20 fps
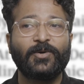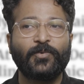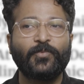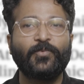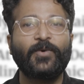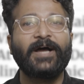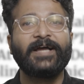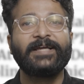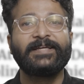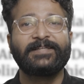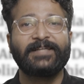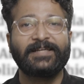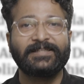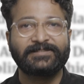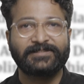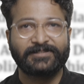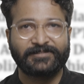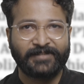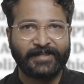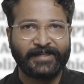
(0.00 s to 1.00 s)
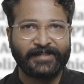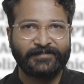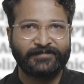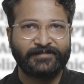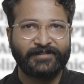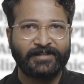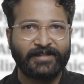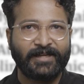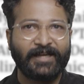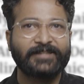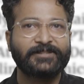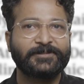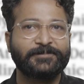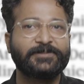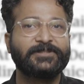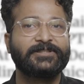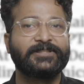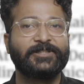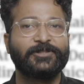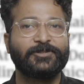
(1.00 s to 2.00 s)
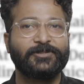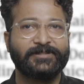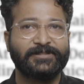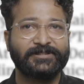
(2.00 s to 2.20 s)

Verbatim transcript: why it has arrived at a particular